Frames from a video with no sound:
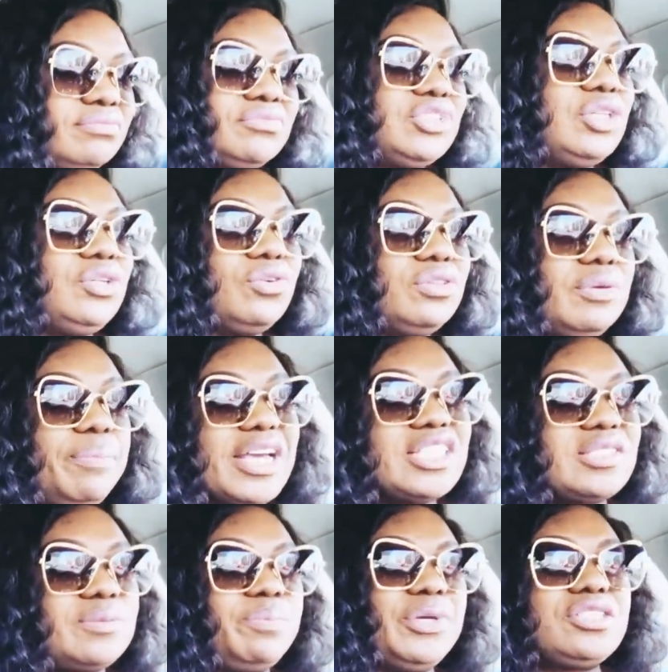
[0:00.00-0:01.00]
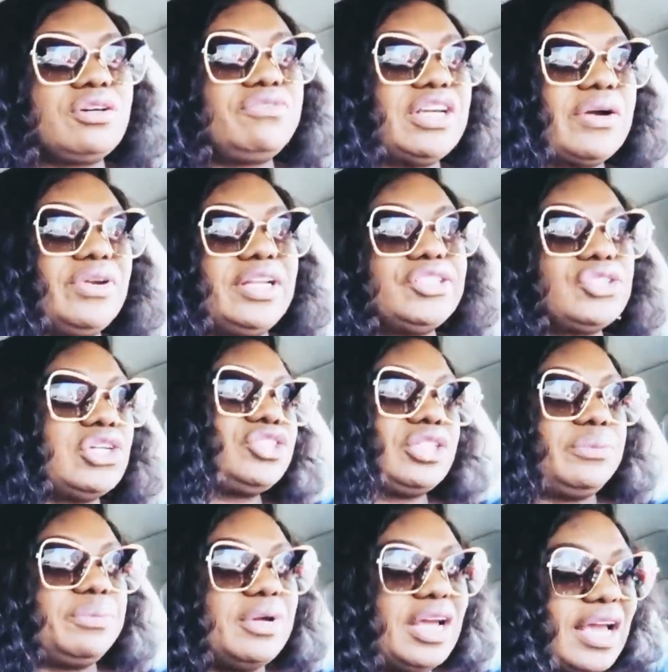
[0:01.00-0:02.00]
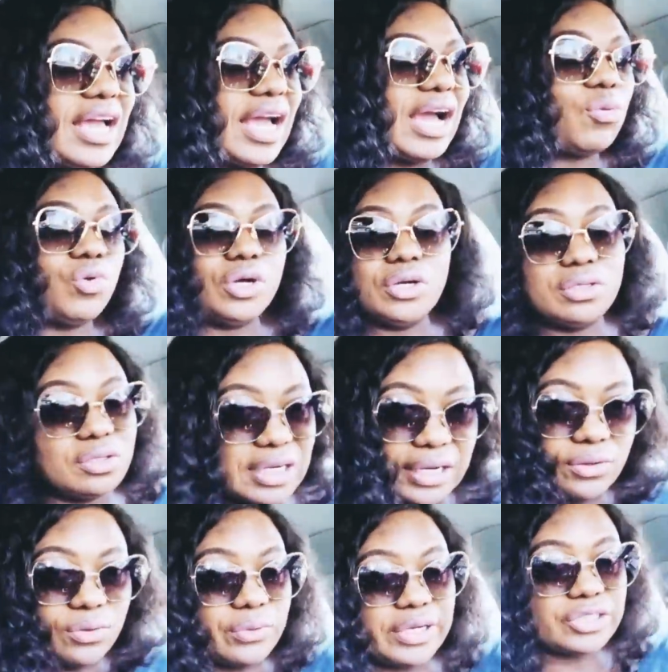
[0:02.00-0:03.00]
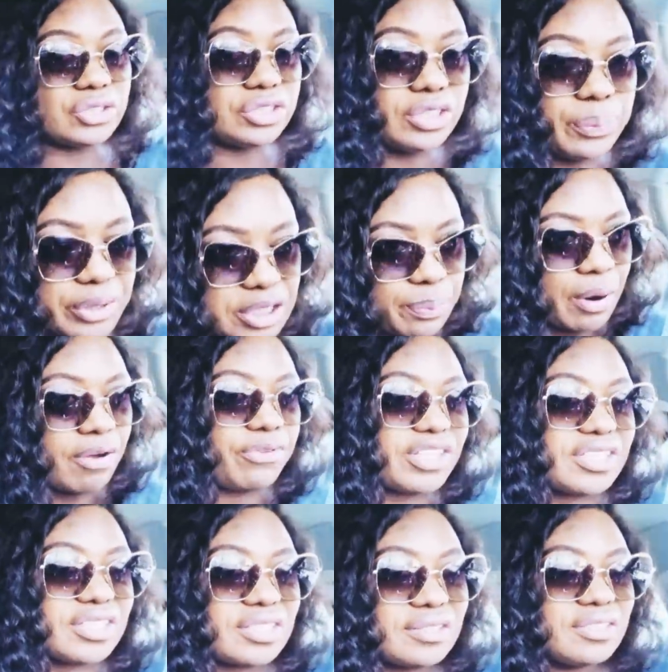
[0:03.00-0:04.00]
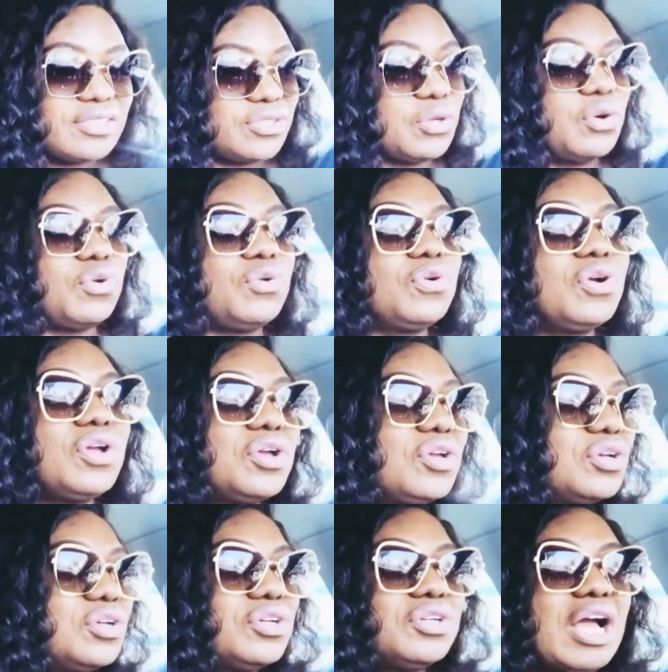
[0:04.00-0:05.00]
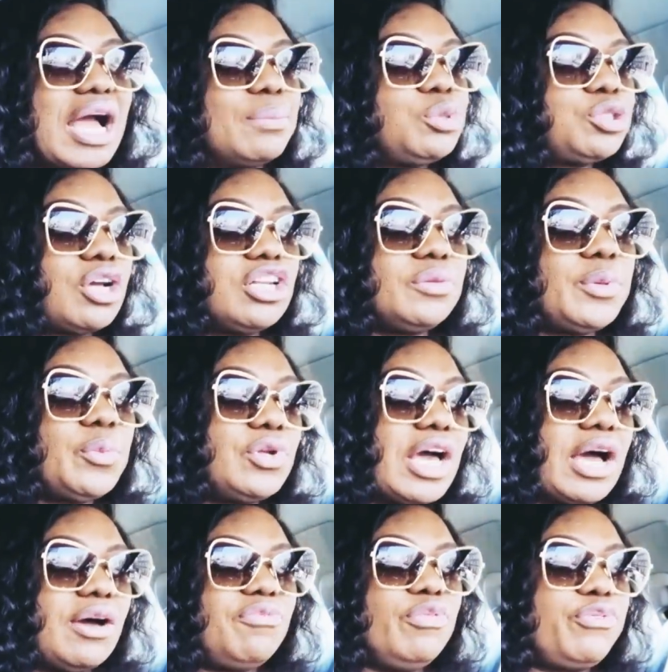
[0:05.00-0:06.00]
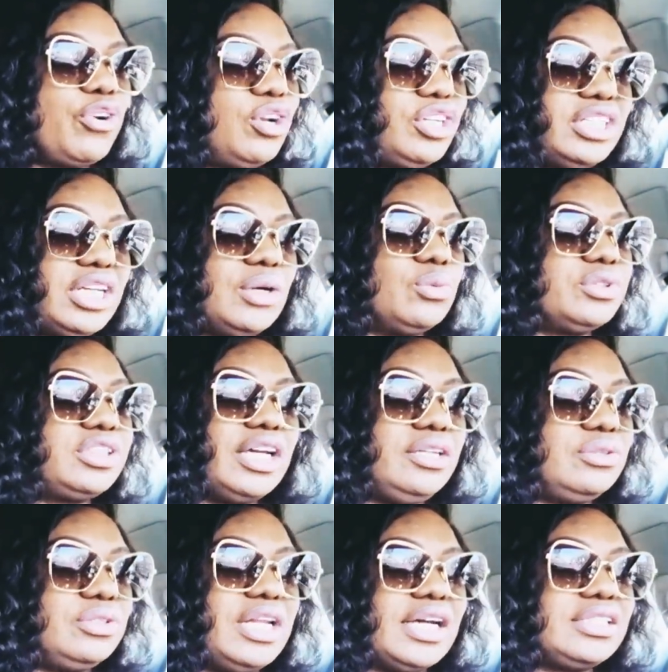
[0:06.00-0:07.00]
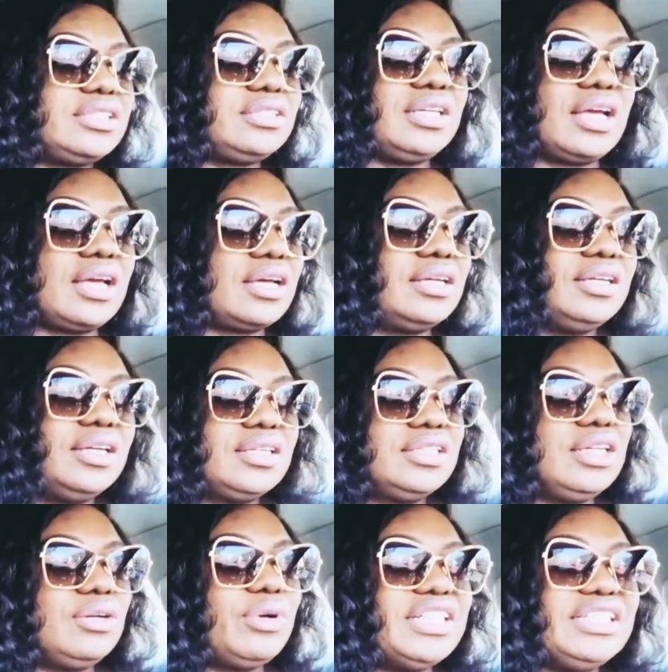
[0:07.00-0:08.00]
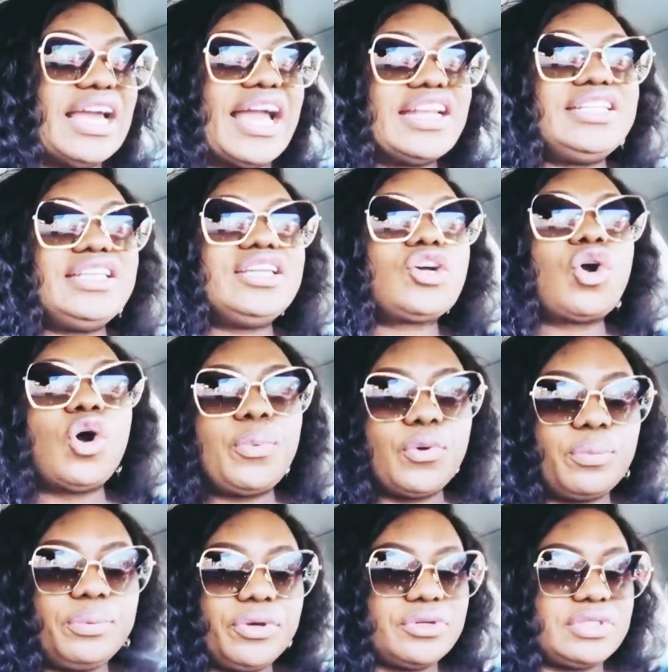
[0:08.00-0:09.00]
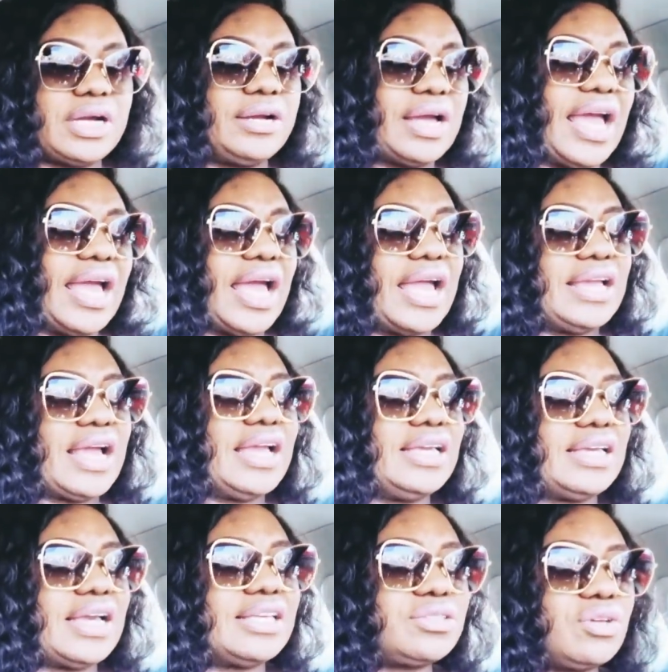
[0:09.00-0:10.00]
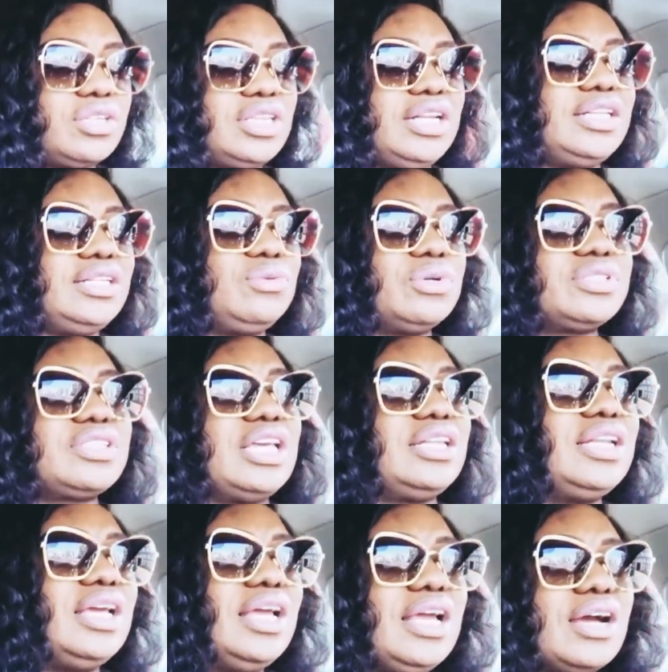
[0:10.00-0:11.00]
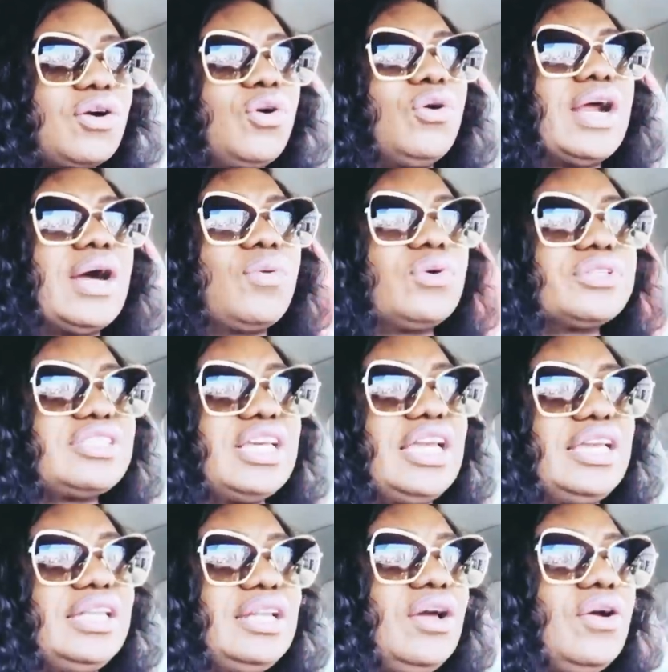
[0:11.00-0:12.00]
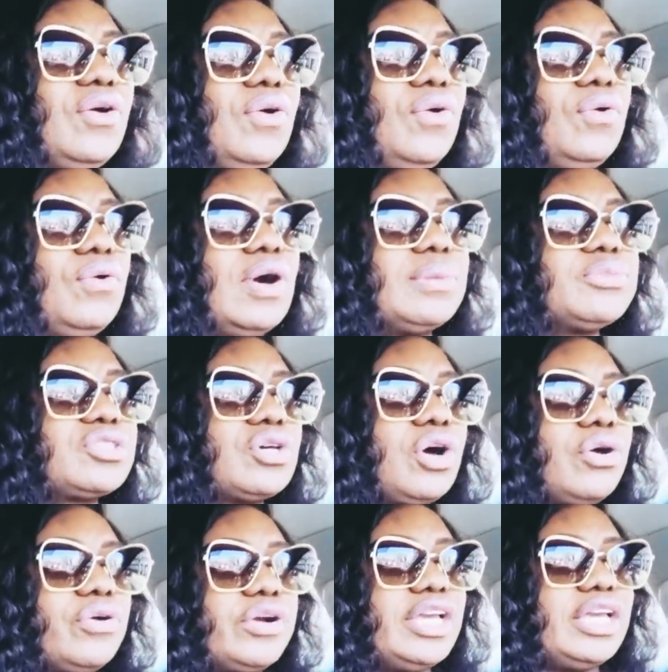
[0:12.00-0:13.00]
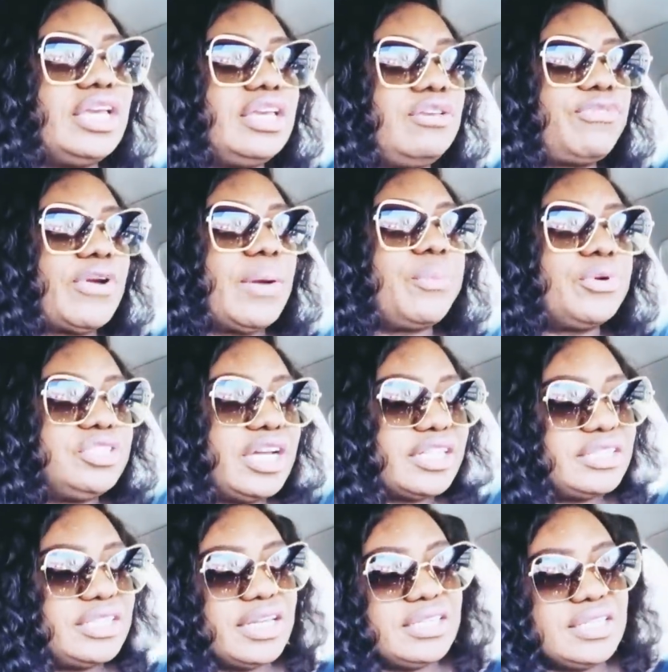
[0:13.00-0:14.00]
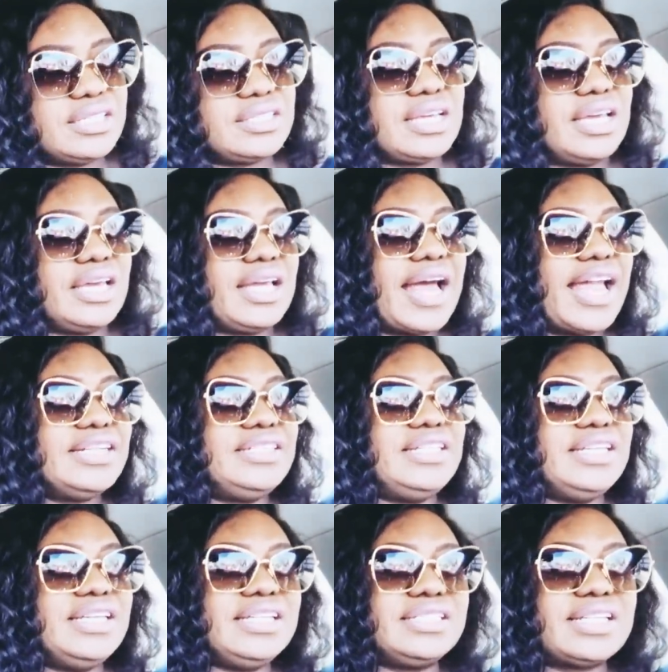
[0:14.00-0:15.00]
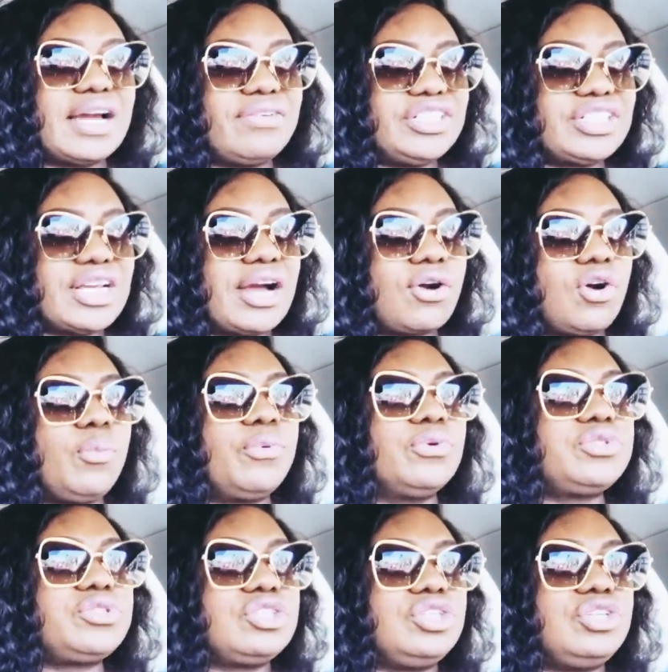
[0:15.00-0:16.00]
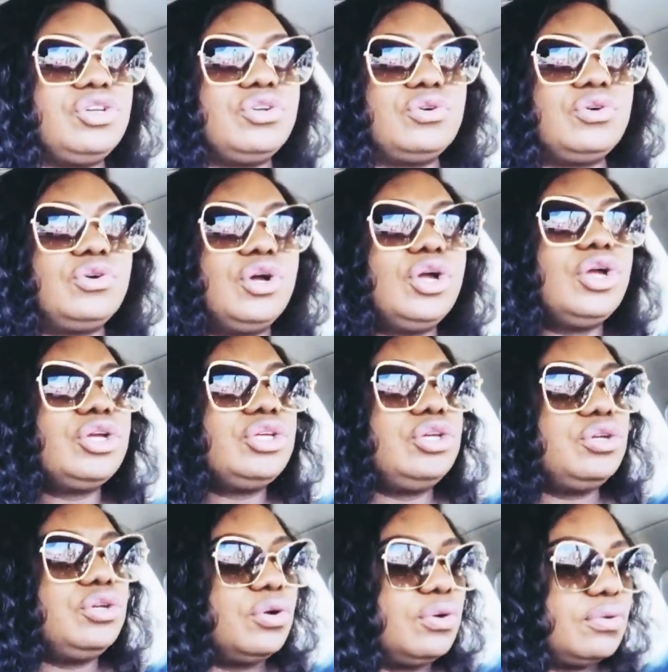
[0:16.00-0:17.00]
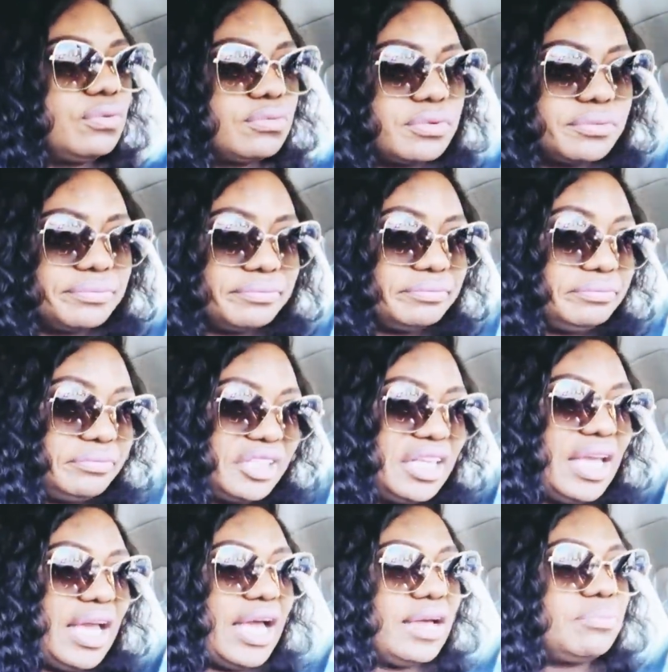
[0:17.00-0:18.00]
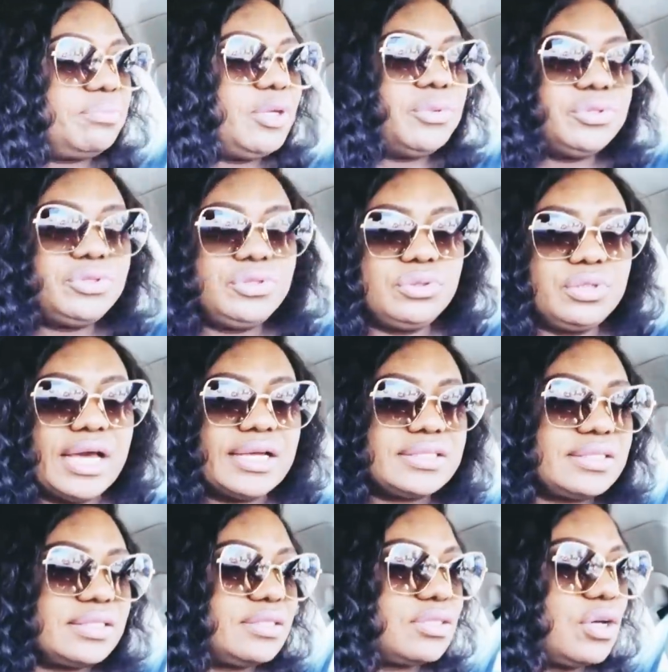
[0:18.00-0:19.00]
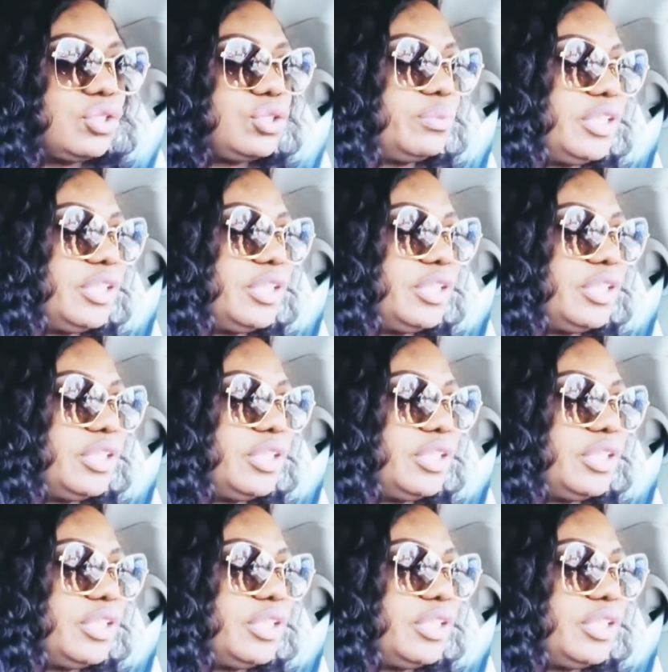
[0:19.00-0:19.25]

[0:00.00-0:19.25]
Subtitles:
you know, the best bit of their relationship. And we all know that no relationship is perfect. So I'm sure the people that have been following them will tell you that they were the ID couple, because I saw the lady was saying, Cora was saying, oh, I'm sorry if I projected this ID interracial couple to you, you know. Yeah, people do that. It's social